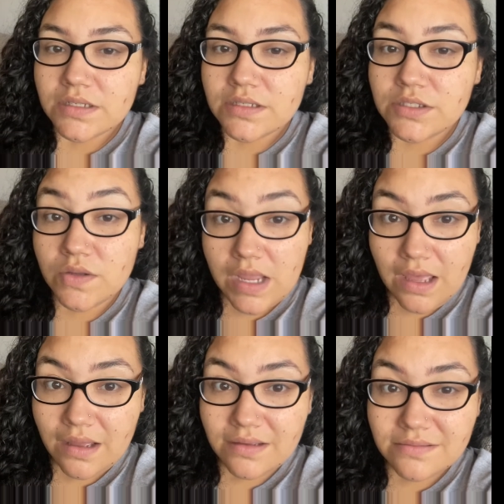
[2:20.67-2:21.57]
So
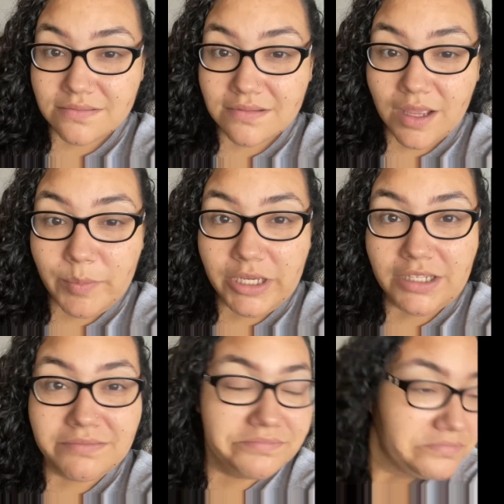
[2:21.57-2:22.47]
yeah, I
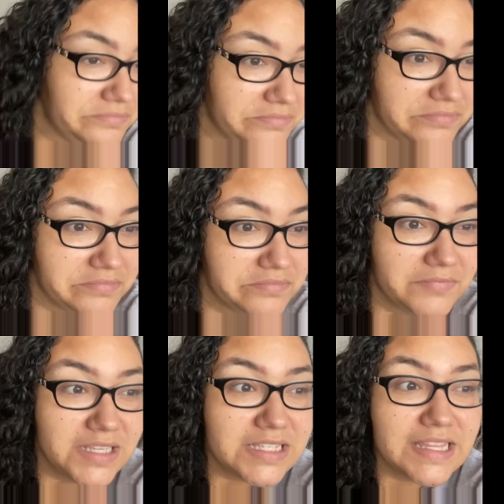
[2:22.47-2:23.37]
mean,
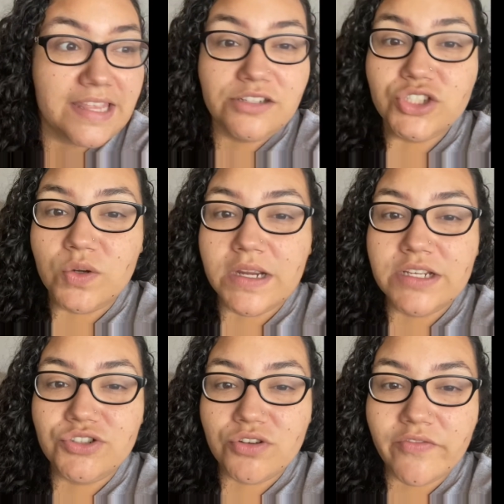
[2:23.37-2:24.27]
this is a little short
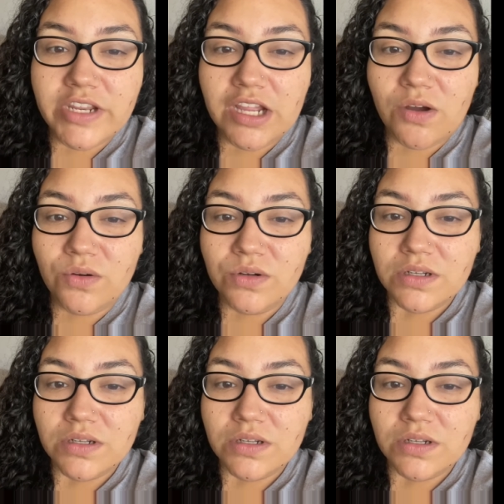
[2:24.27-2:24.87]
intro video.